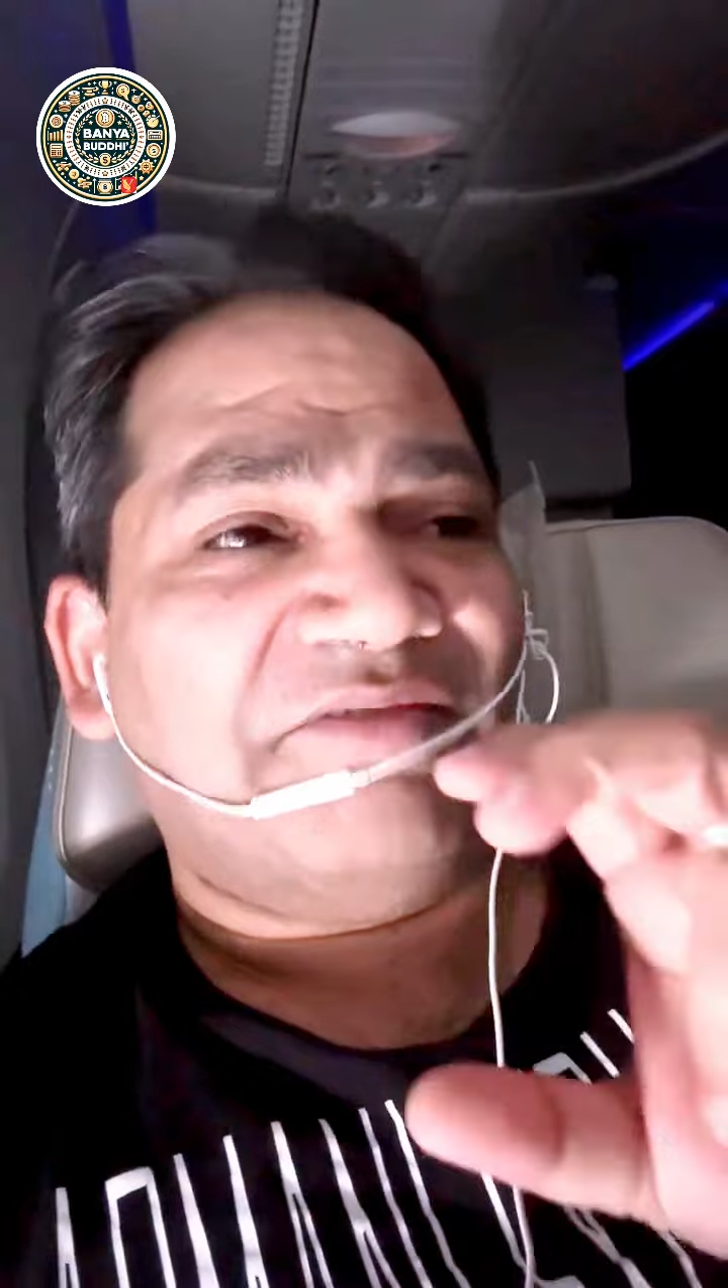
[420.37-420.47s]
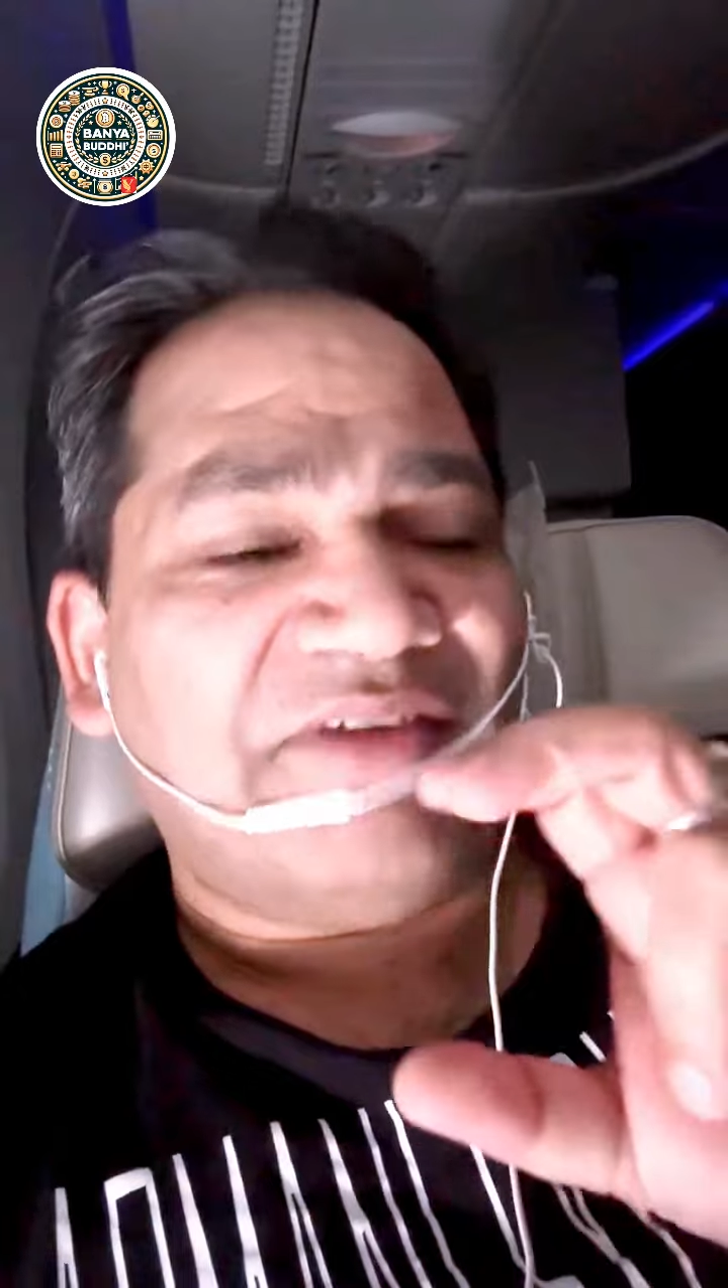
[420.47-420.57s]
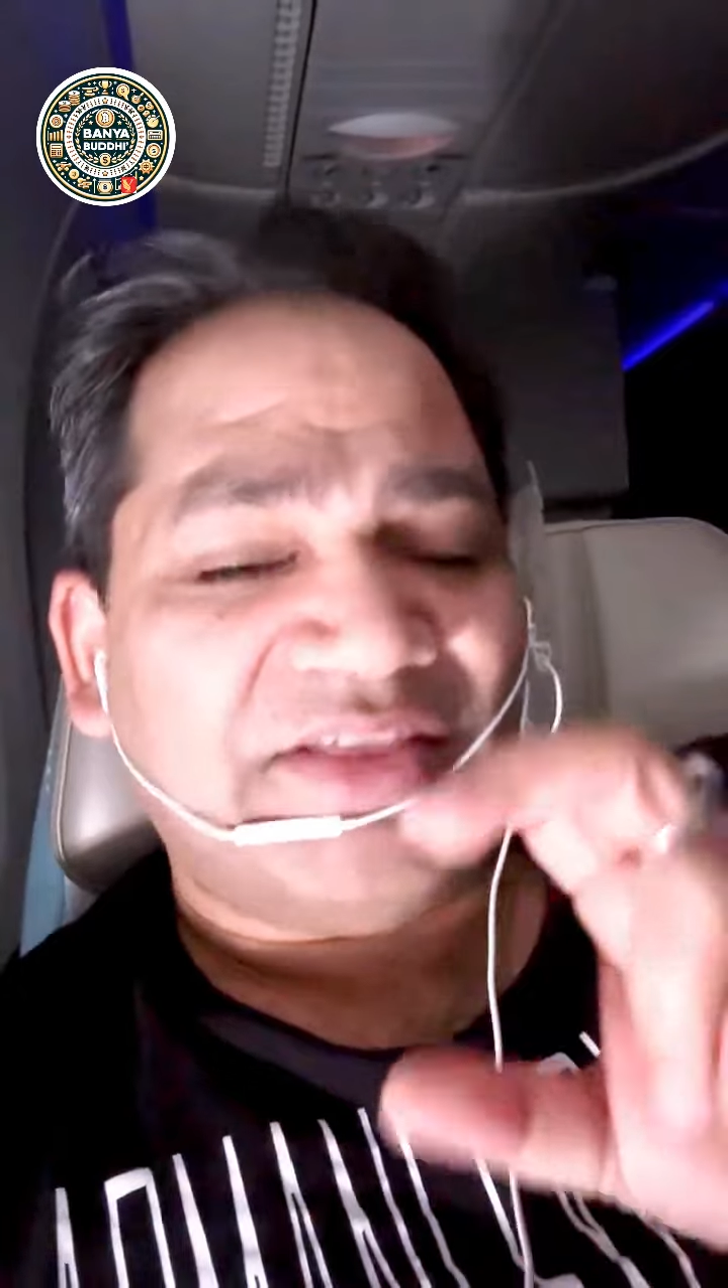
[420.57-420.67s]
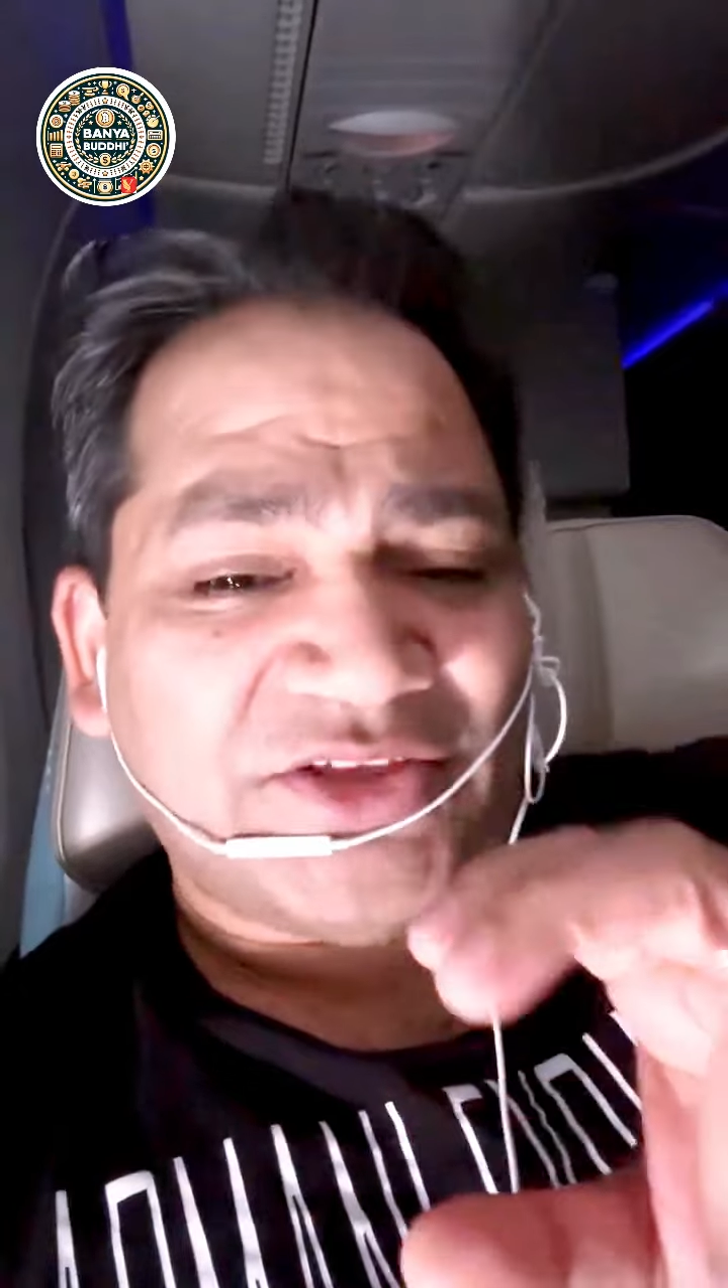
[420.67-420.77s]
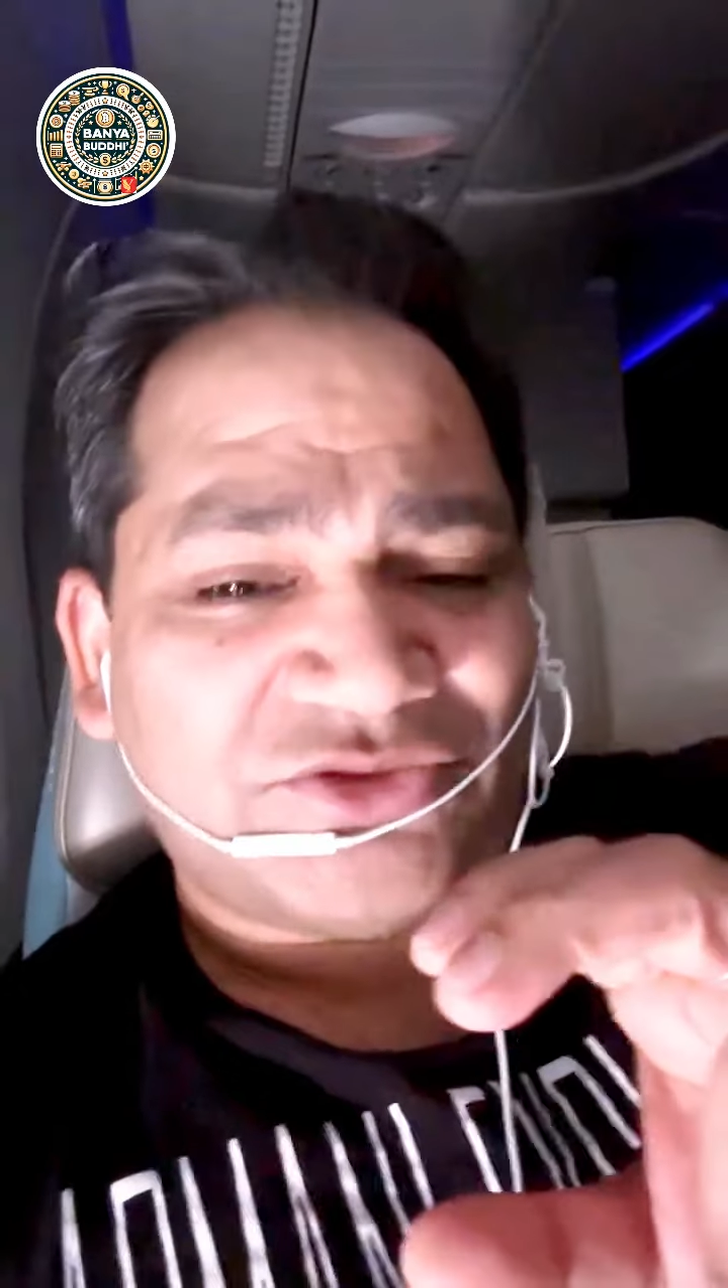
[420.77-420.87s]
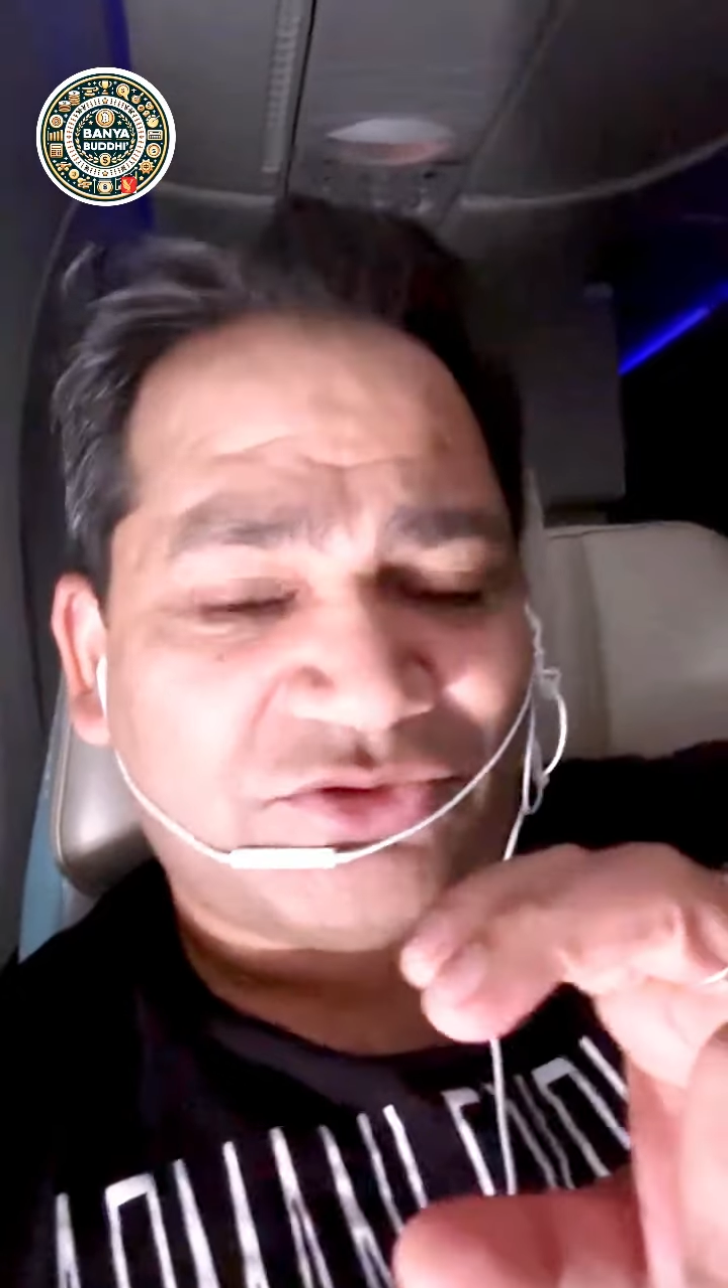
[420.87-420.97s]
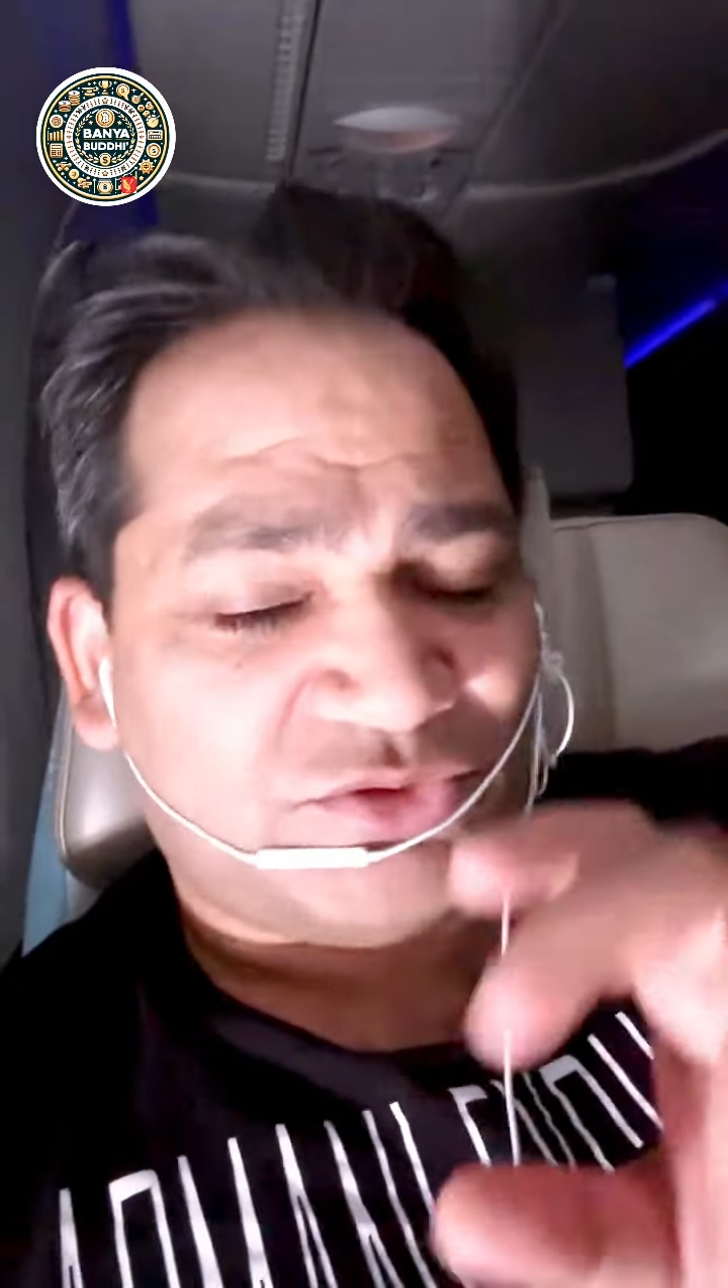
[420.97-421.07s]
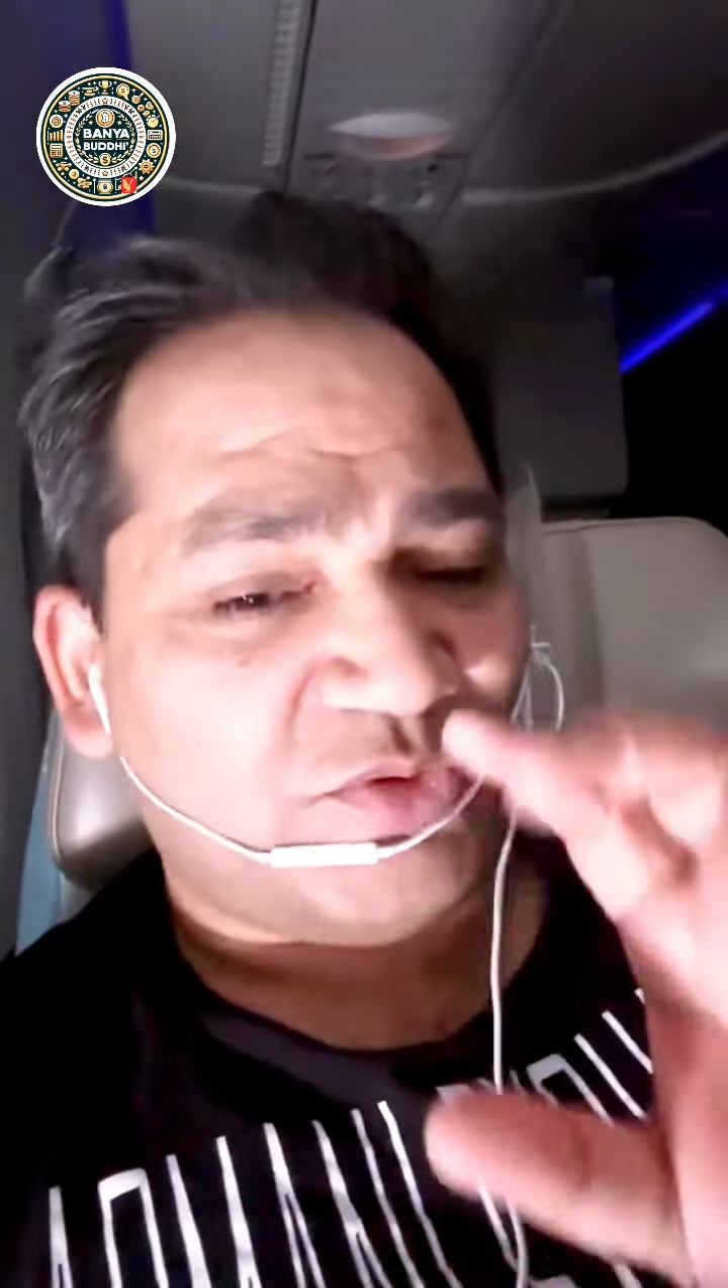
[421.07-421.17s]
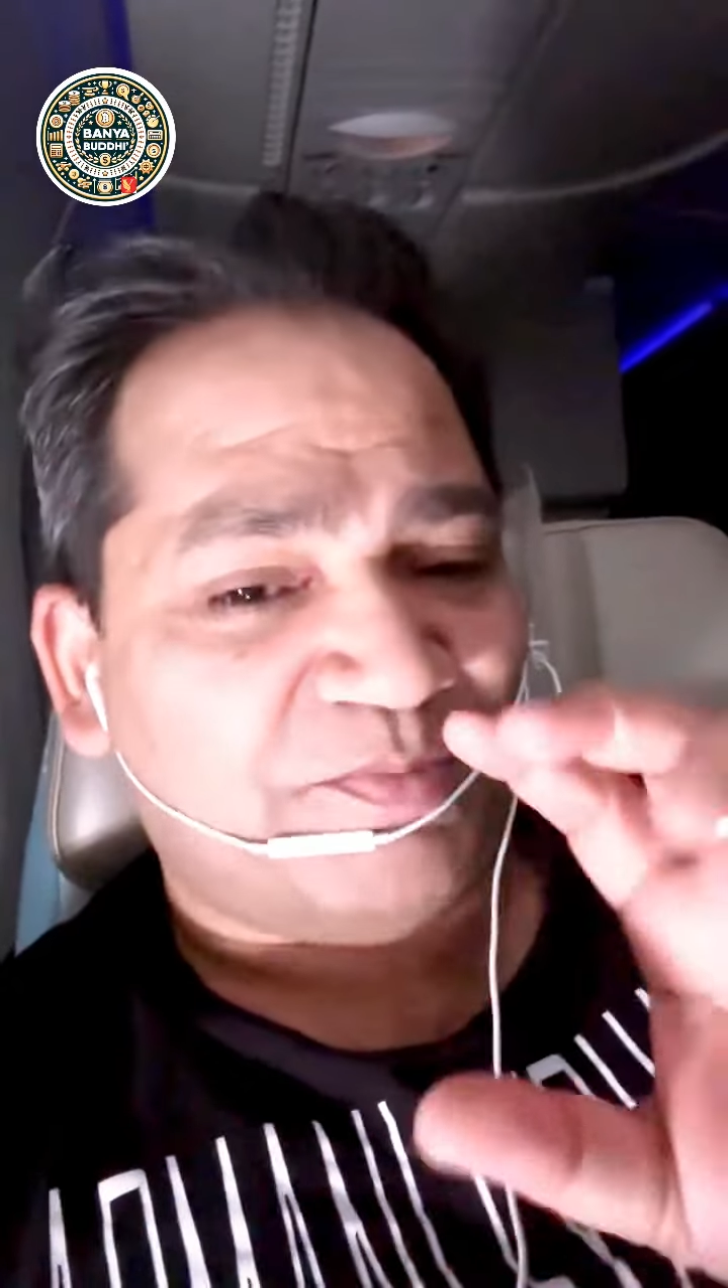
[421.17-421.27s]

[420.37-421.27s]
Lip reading: So